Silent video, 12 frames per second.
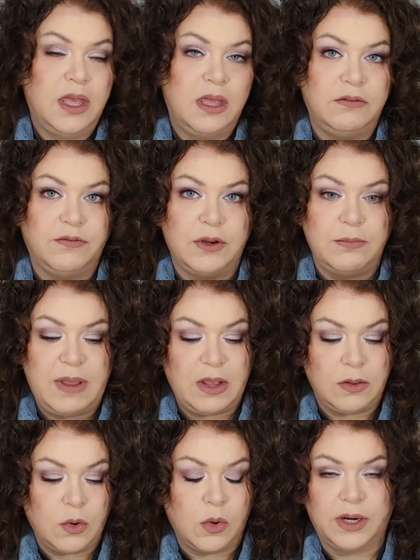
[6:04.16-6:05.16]
in friend
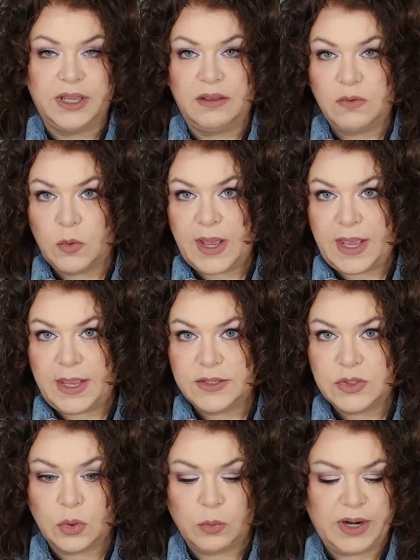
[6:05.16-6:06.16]
mail or
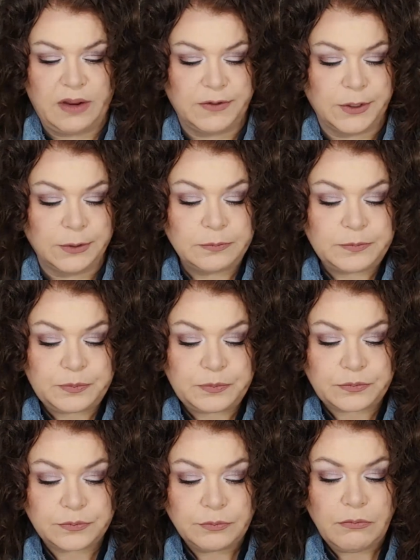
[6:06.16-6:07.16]
giveaways or whatever.
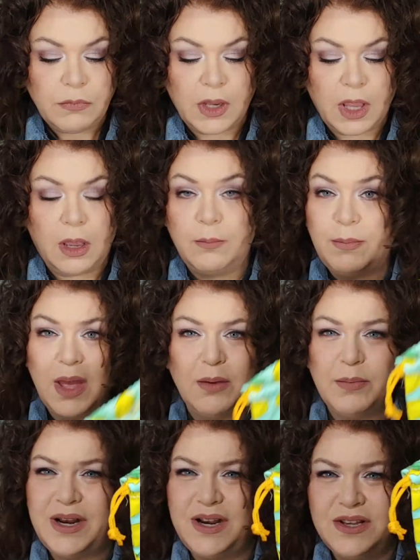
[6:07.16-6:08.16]
Um,
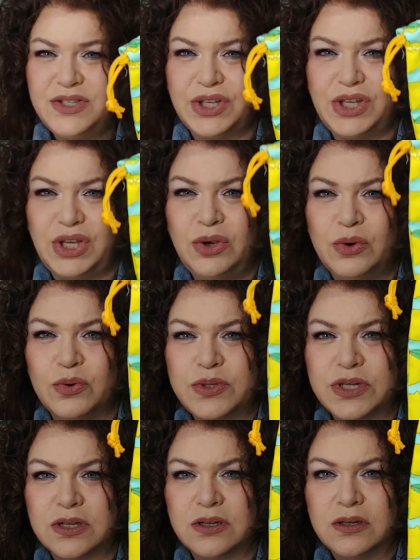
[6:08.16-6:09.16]
but it is
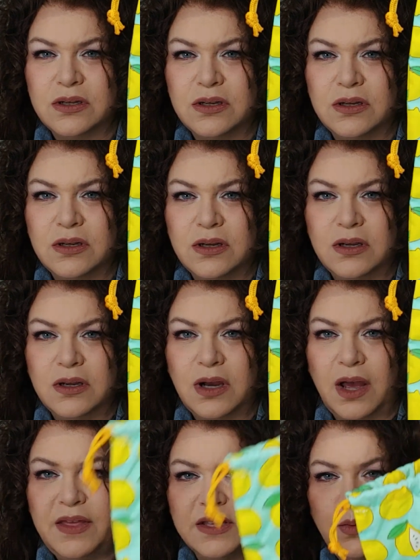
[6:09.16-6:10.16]
cute.
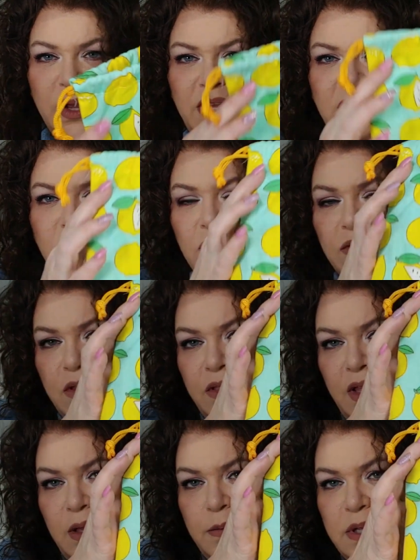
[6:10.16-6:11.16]
I think it's way cuter than
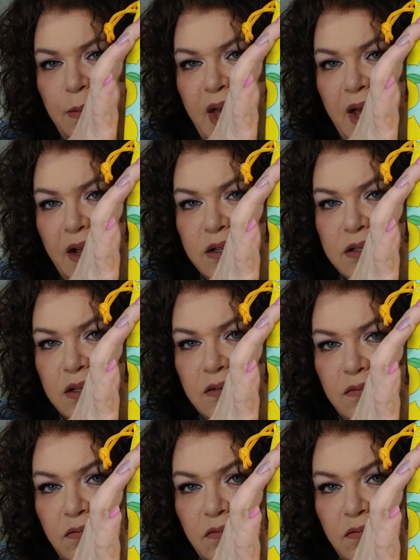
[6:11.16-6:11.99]
the Ipsy bags.